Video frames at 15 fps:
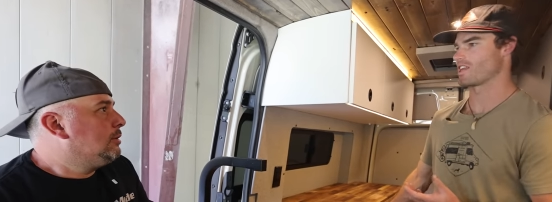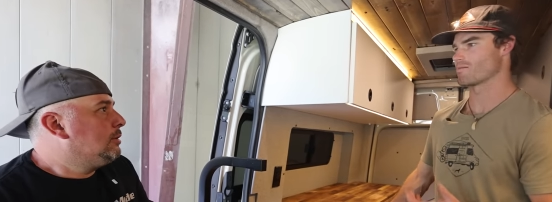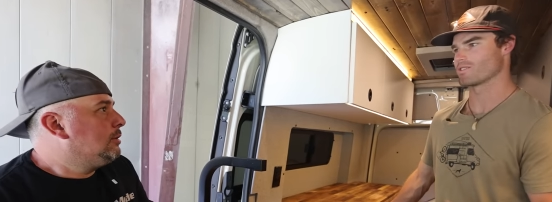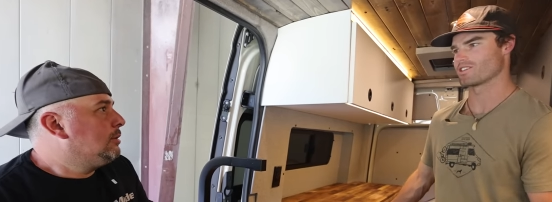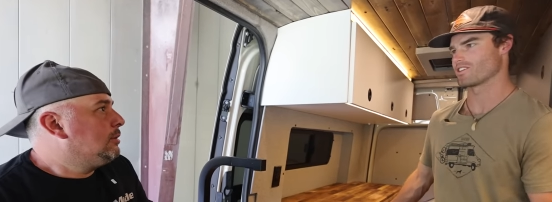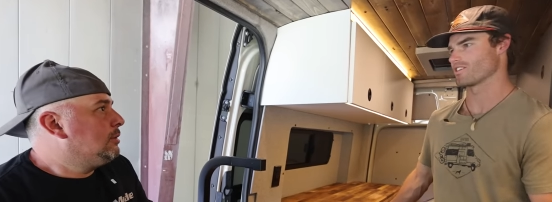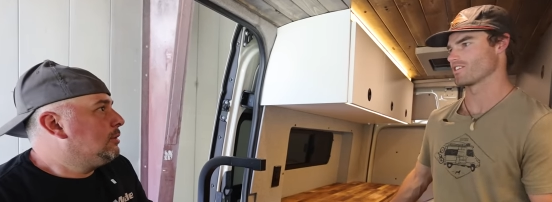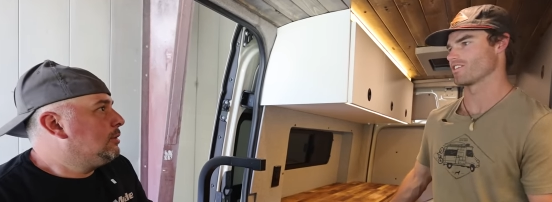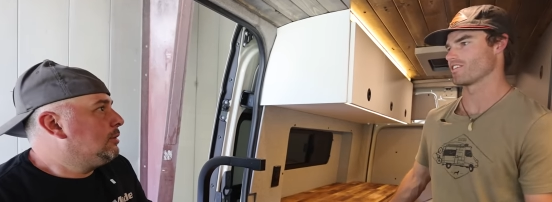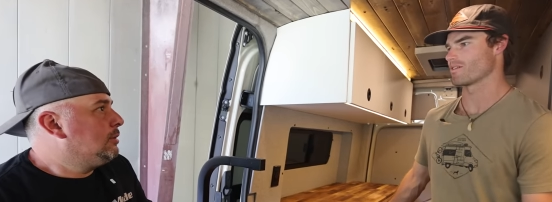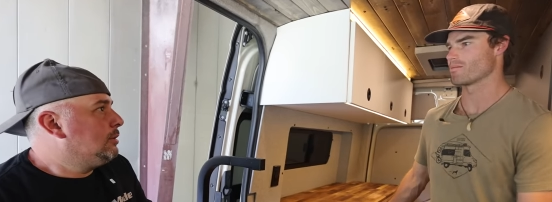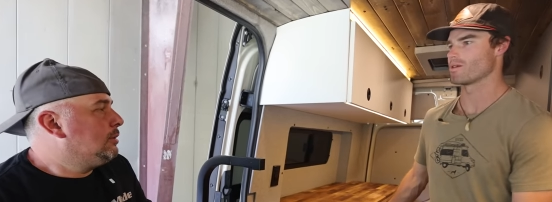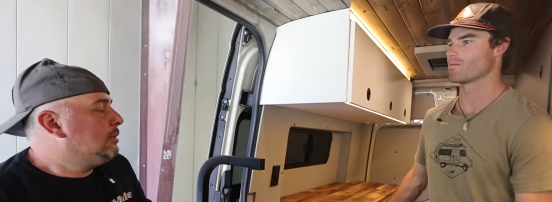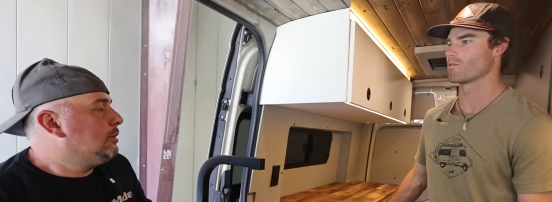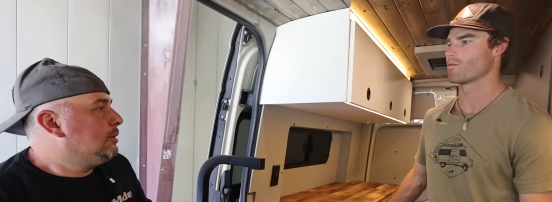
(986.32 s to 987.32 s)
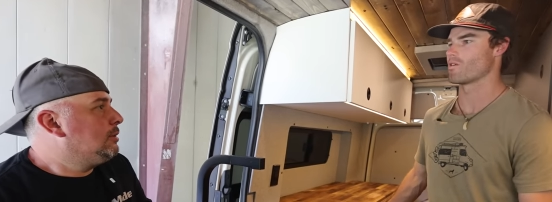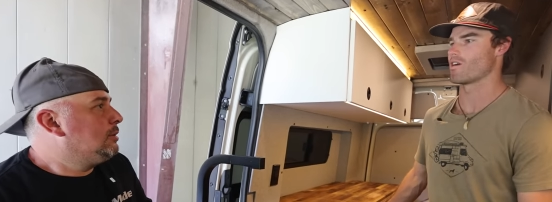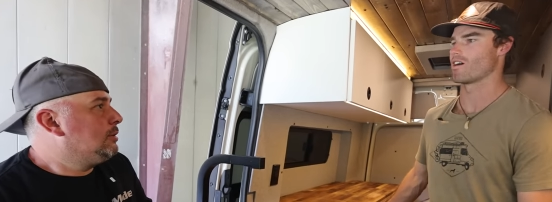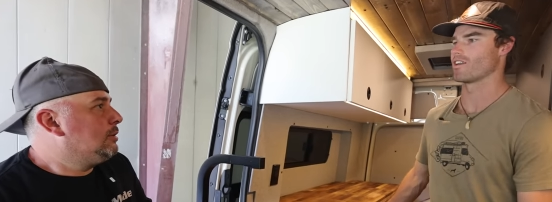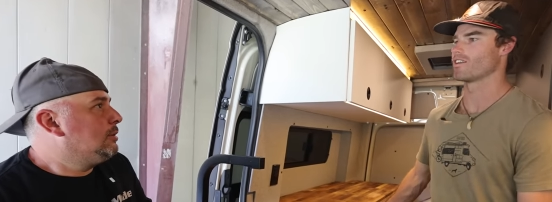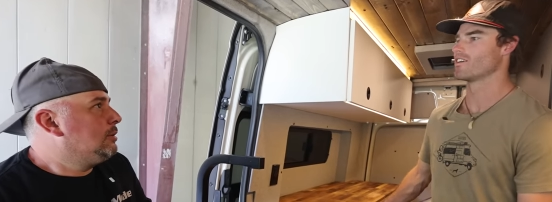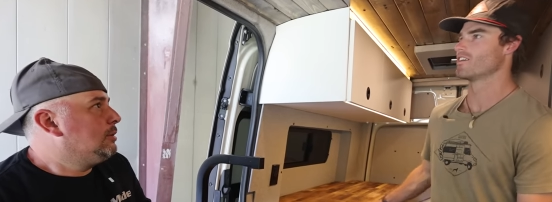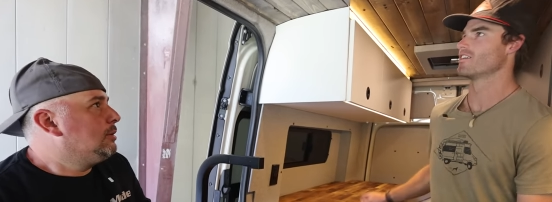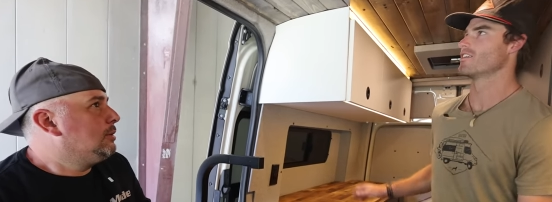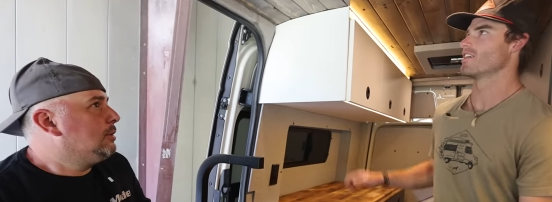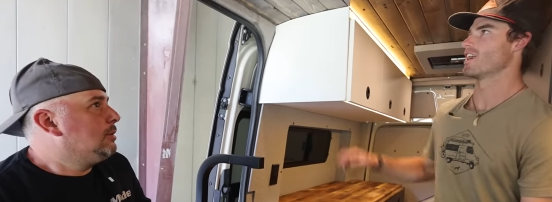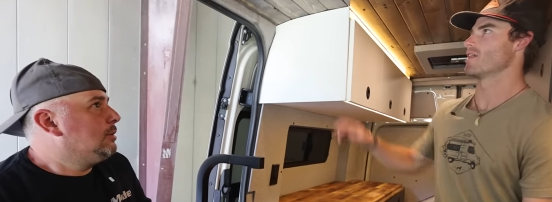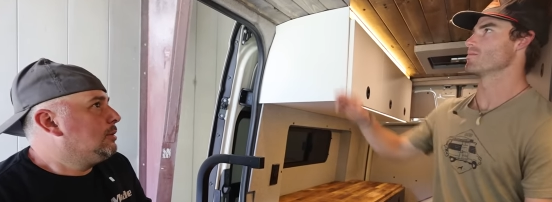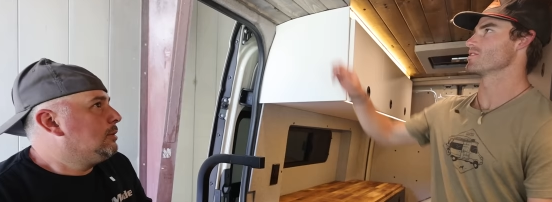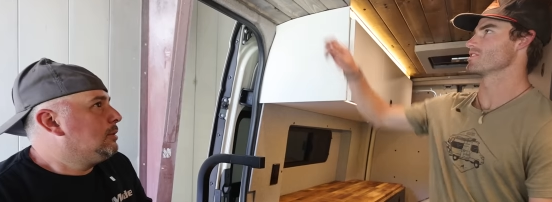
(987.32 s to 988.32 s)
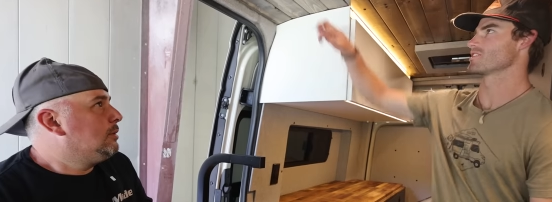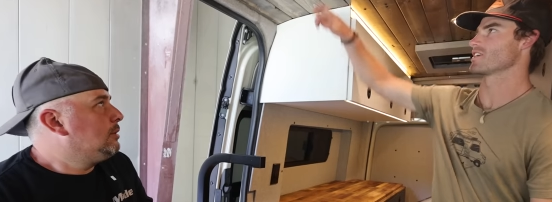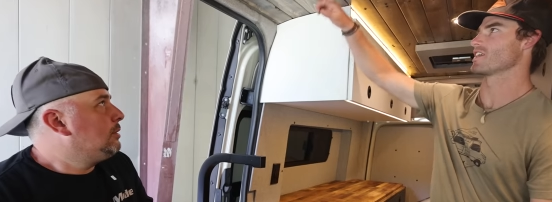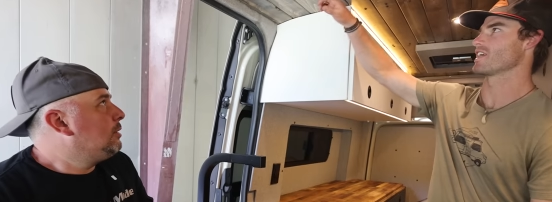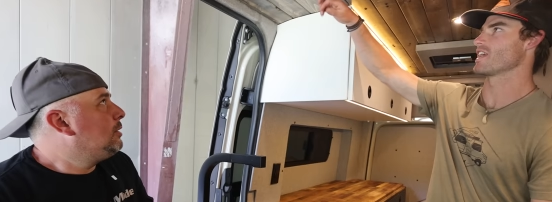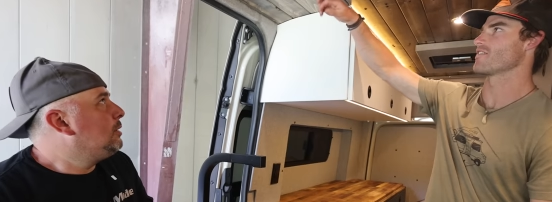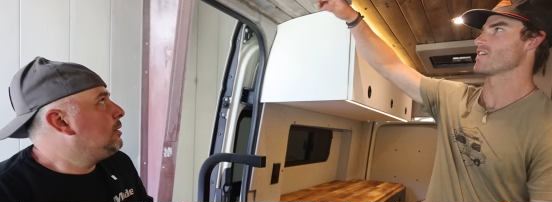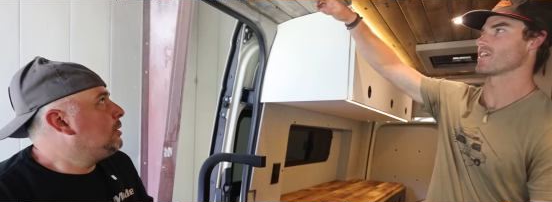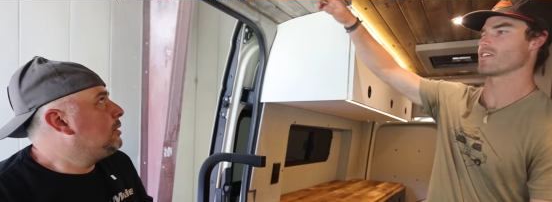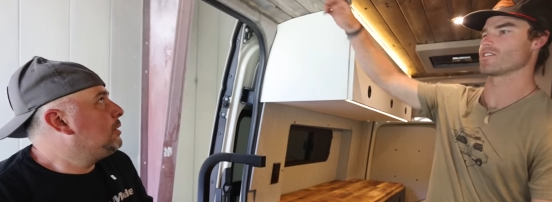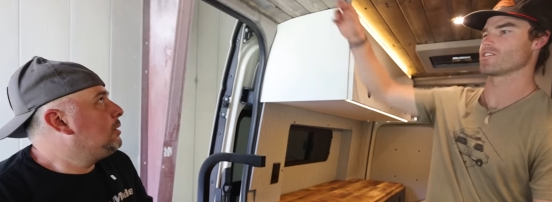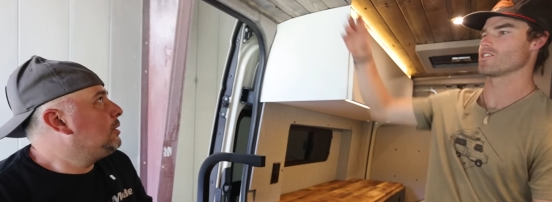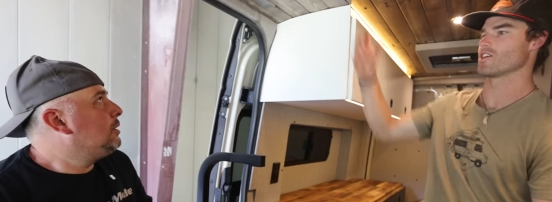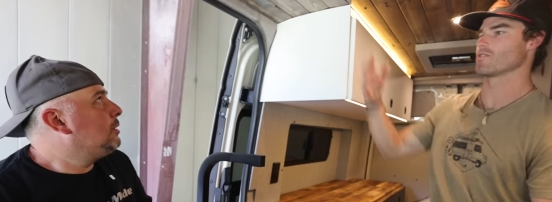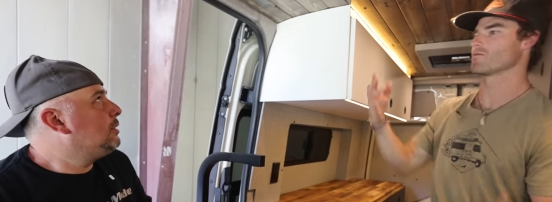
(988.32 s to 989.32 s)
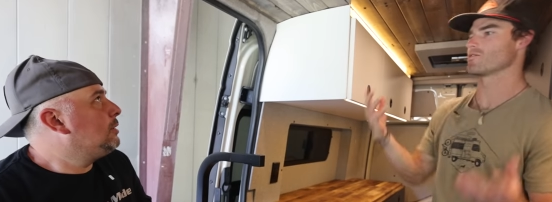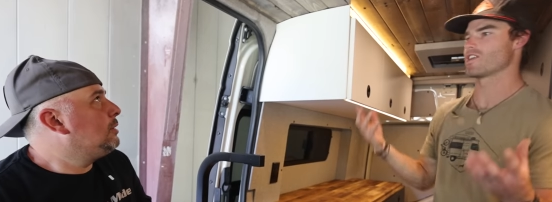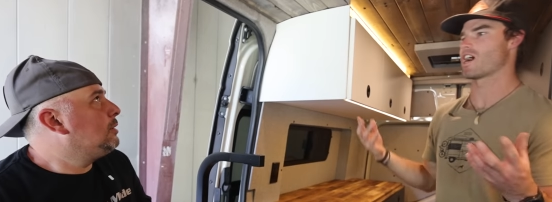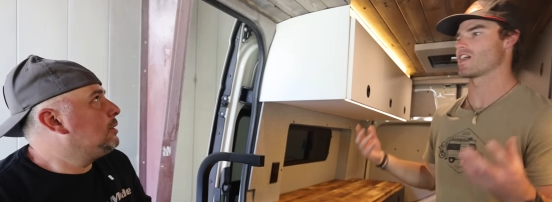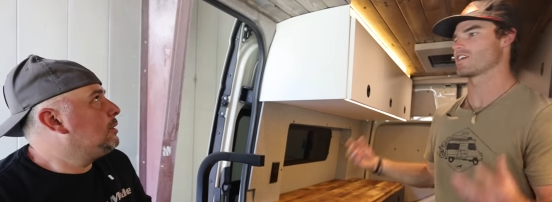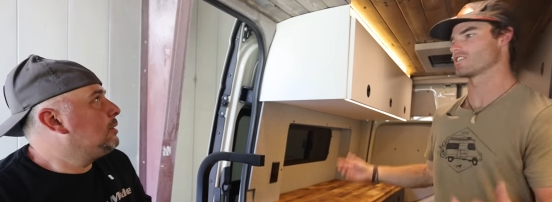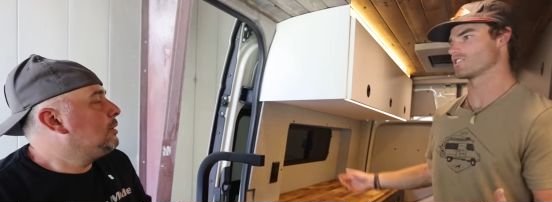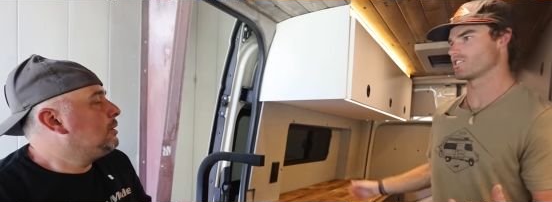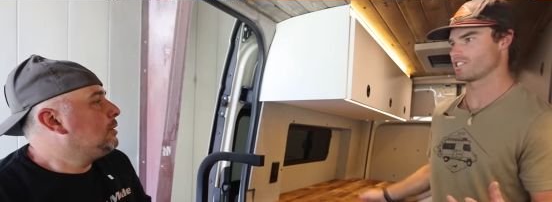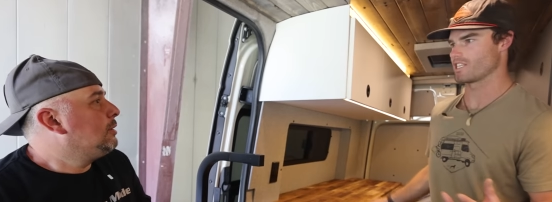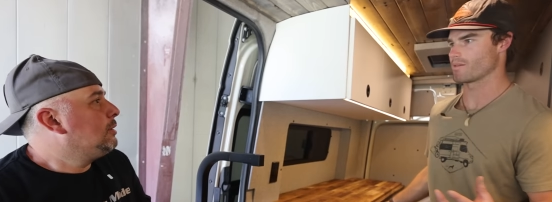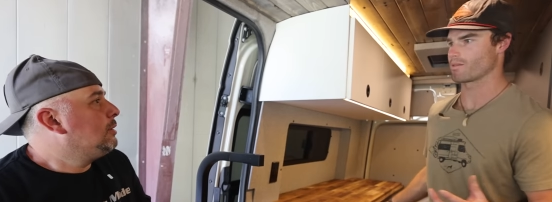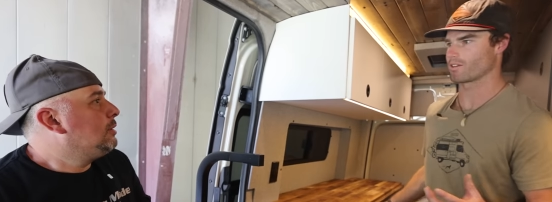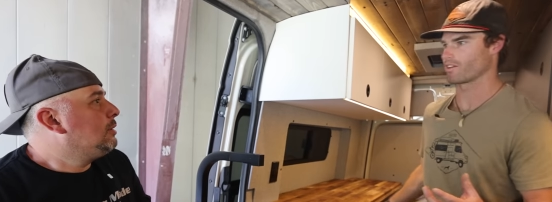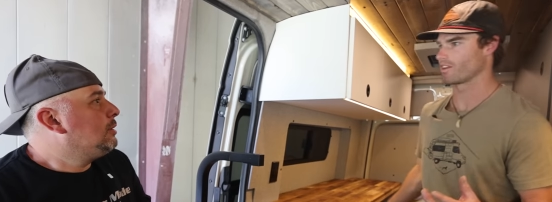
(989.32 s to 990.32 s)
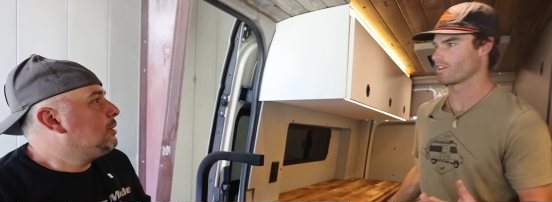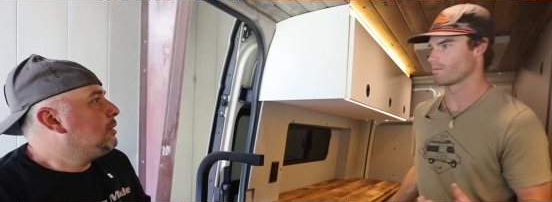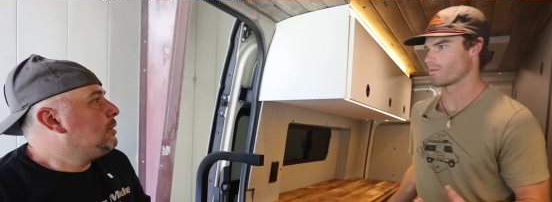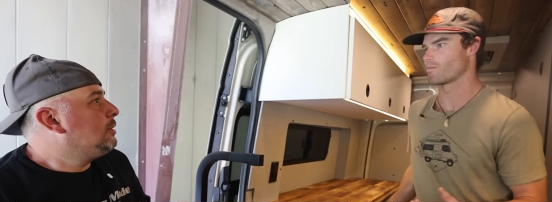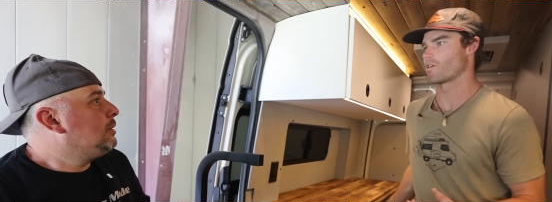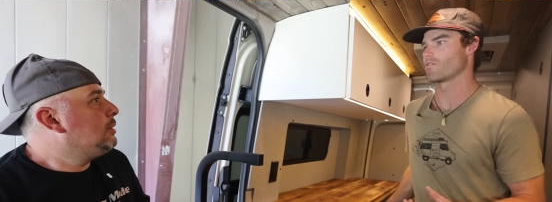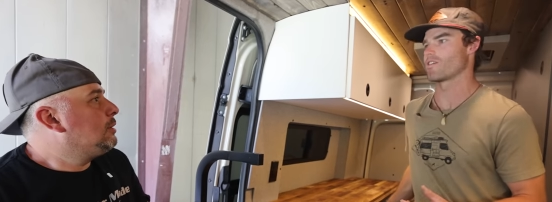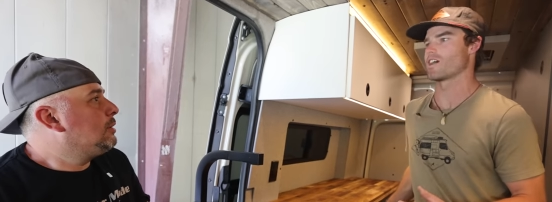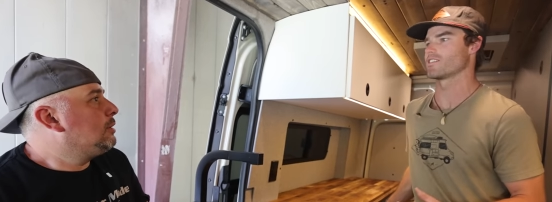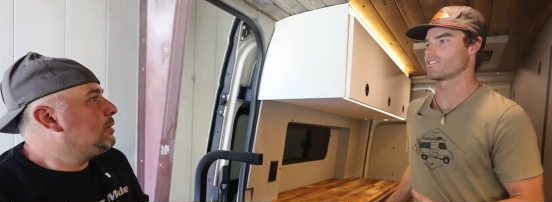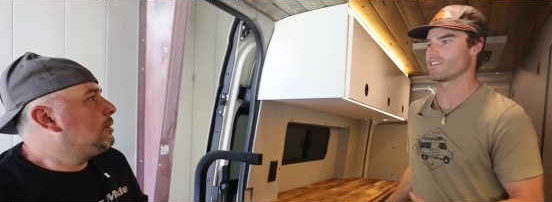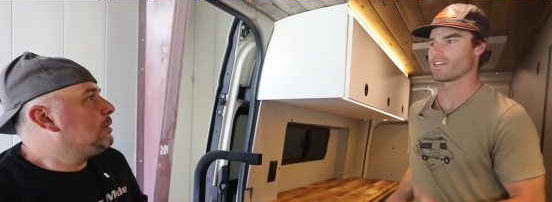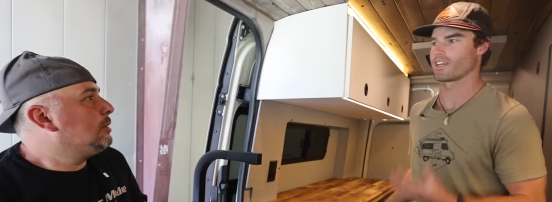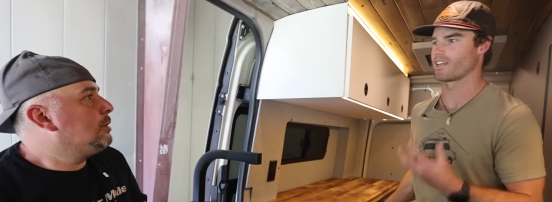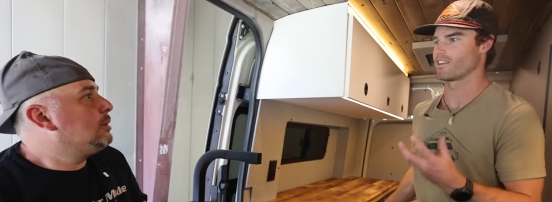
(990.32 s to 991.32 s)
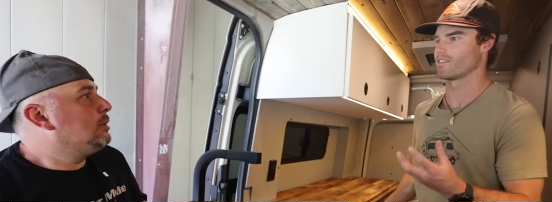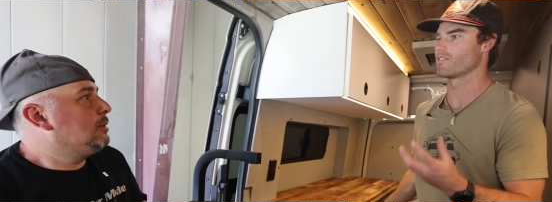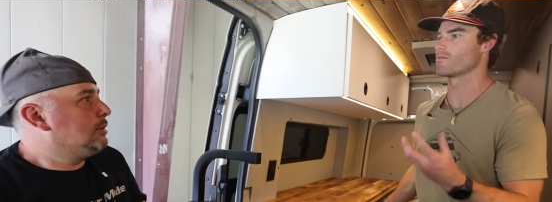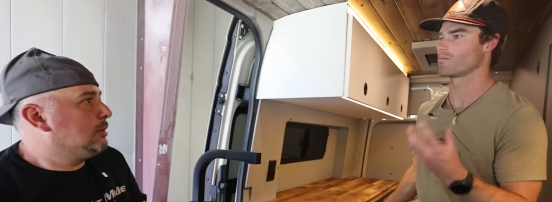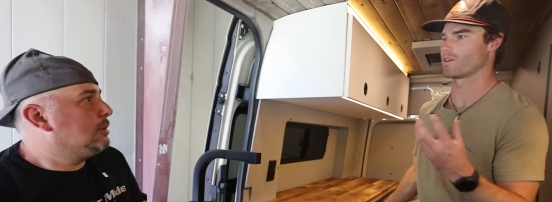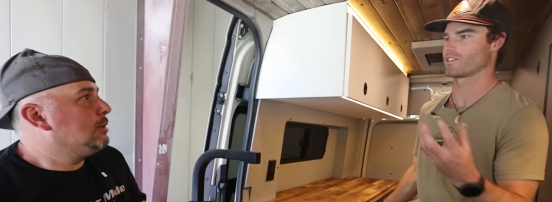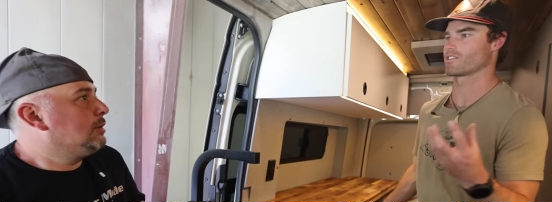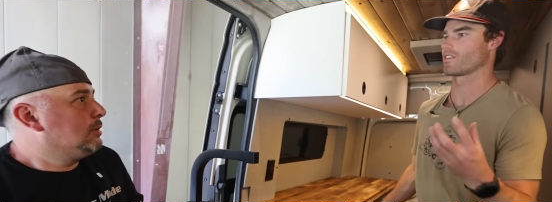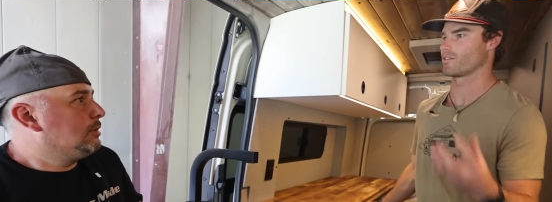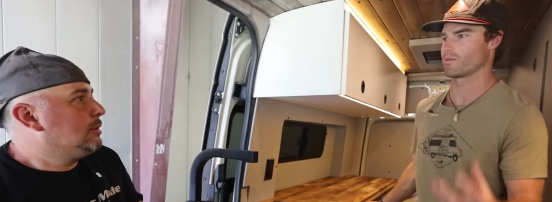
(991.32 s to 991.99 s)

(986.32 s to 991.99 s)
Speaker 1: any material that people want. This is going to give it, you know, knotty's typically a little bit more rustic and brings a